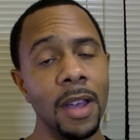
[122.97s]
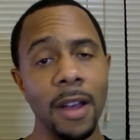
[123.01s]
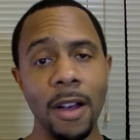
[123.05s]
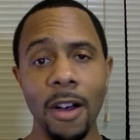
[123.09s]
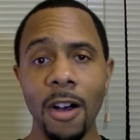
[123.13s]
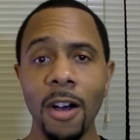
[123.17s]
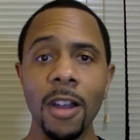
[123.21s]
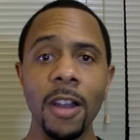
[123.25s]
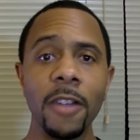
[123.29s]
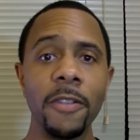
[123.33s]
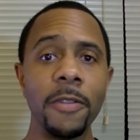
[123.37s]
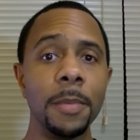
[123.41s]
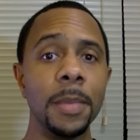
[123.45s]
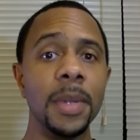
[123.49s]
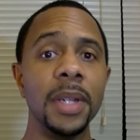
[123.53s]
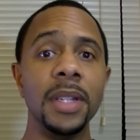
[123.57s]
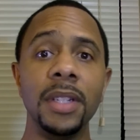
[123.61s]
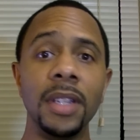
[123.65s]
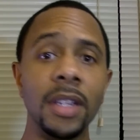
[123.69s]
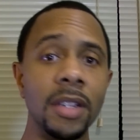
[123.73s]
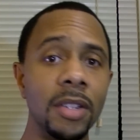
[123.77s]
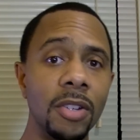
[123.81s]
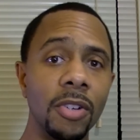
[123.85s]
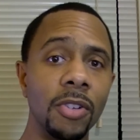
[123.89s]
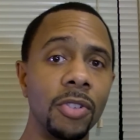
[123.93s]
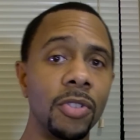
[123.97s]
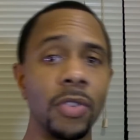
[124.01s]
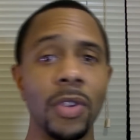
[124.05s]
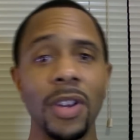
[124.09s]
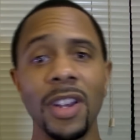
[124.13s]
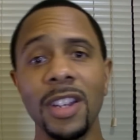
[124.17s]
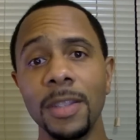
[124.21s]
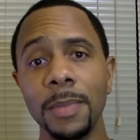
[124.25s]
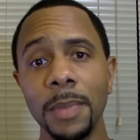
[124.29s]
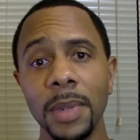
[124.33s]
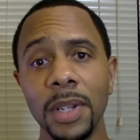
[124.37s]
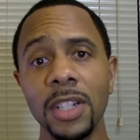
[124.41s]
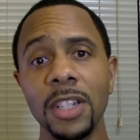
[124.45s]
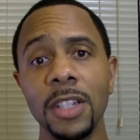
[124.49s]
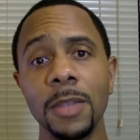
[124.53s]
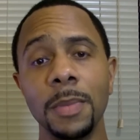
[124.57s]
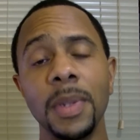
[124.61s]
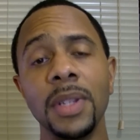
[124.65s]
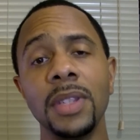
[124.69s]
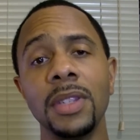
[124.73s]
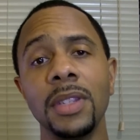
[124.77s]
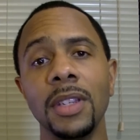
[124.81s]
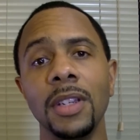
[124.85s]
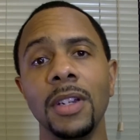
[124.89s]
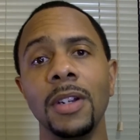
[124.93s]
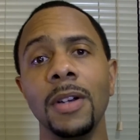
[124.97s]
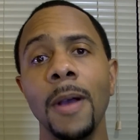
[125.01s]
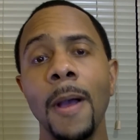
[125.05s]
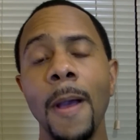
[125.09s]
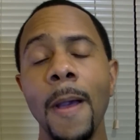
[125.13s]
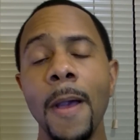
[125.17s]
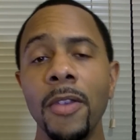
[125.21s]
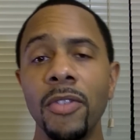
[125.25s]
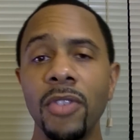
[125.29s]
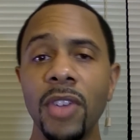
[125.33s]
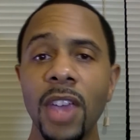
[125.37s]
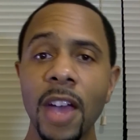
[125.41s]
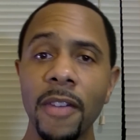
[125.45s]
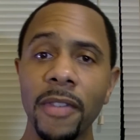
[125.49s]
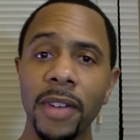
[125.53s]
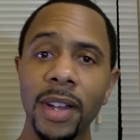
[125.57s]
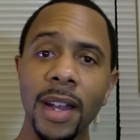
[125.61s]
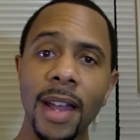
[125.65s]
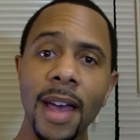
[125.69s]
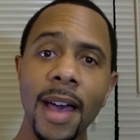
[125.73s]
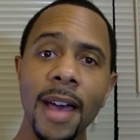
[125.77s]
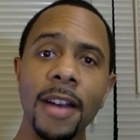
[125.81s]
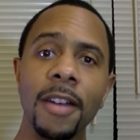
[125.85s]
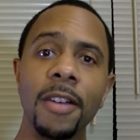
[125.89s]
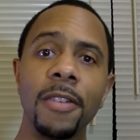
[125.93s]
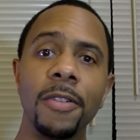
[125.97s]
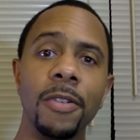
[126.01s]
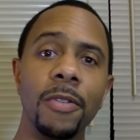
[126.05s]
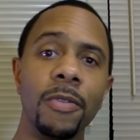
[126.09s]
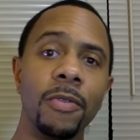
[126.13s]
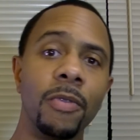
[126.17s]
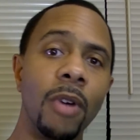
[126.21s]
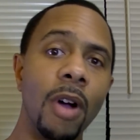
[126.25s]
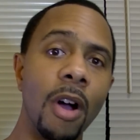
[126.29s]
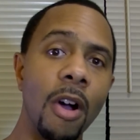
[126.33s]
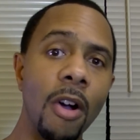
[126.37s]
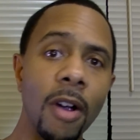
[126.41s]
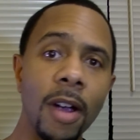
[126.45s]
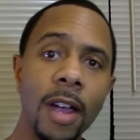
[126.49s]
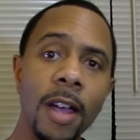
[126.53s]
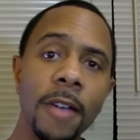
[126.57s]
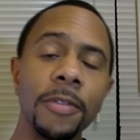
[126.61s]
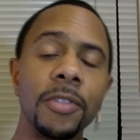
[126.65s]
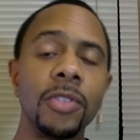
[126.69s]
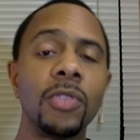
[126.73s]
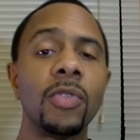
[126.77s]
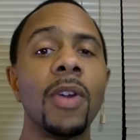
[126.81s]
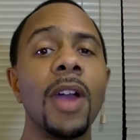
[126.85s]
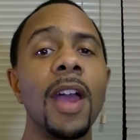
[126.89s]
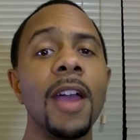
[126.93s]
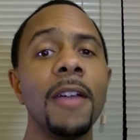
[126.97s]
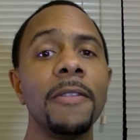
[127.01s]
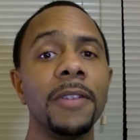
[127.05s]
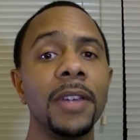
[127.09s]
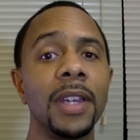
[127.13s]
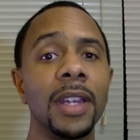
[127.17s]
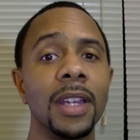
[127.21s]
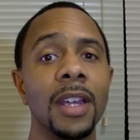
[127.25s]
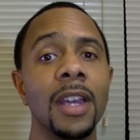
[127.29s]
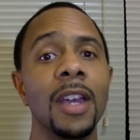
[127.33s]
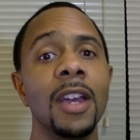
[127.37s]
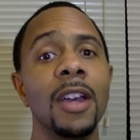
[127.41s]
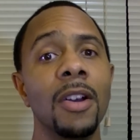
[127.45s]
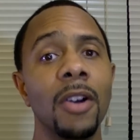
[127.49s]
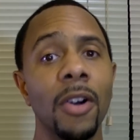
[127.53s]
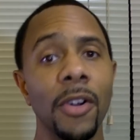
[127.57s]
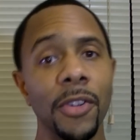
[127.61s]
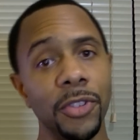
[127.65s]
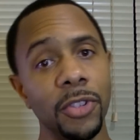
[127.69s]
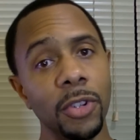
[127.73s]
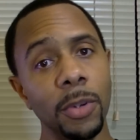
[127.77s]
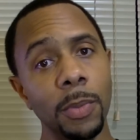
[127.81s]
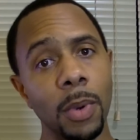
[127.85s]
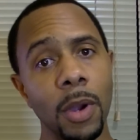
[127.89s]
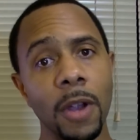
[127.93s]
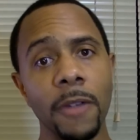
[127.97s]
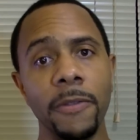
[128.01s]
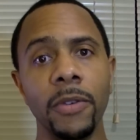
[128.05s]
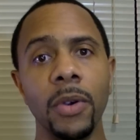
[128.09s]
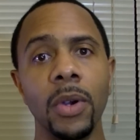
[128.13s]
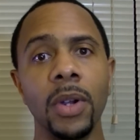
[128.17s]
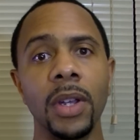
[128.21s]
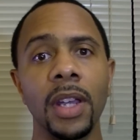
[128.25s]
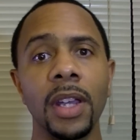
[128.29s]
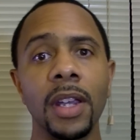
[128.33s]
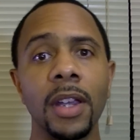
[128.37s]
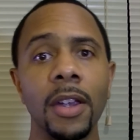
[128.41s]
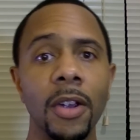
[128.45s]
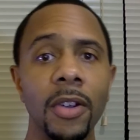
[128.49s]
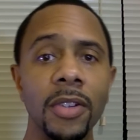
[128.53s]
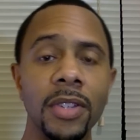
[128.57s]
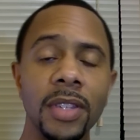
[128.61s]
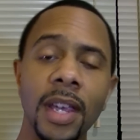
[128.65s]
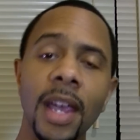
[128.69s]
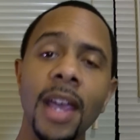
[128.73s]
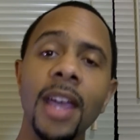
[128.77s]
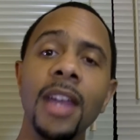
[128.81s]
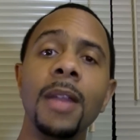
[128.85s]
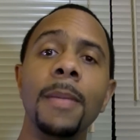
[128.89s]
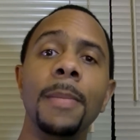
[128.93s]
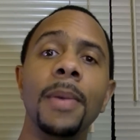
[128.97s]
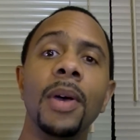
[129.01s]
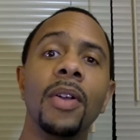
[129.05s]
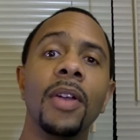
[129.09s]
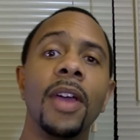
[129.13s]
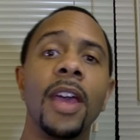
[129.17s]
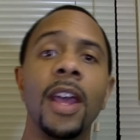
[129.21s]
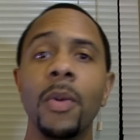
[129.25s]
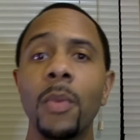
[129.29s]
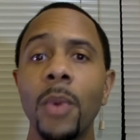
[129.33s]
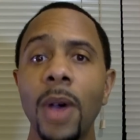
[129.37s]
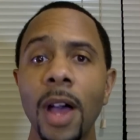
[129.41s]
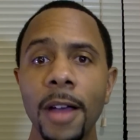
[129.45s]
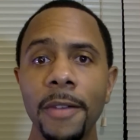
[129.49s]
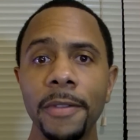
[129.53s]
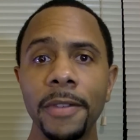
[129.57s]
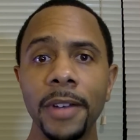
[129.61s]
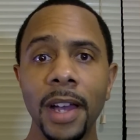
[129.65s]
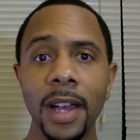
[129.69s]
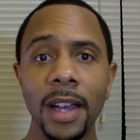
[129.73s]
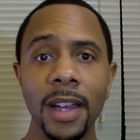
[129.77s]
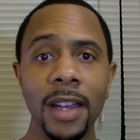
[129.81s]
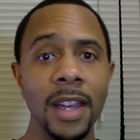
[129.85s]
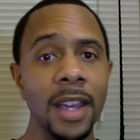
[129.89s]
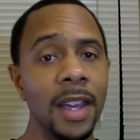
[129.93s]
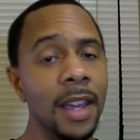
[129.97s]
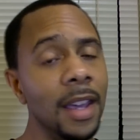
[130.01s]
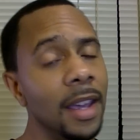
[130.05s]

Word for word: All of them are digital transmissions, but still, you have a lot of RF traffic on 2.4 gigahertz, and the building had Wi-Fi.